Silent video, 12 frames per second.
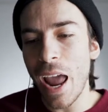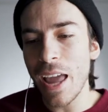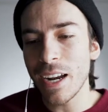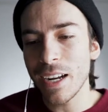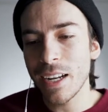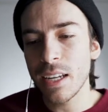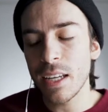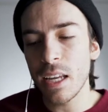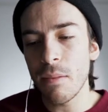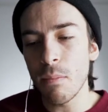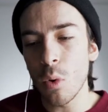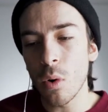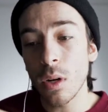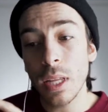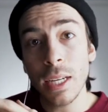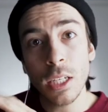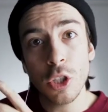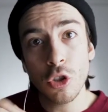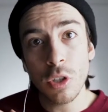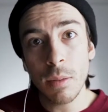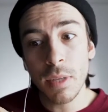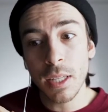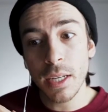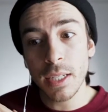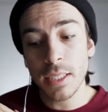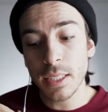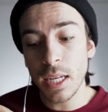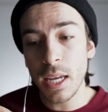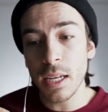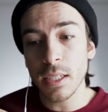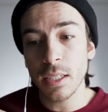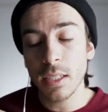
edited it in more like a dreamy-like state.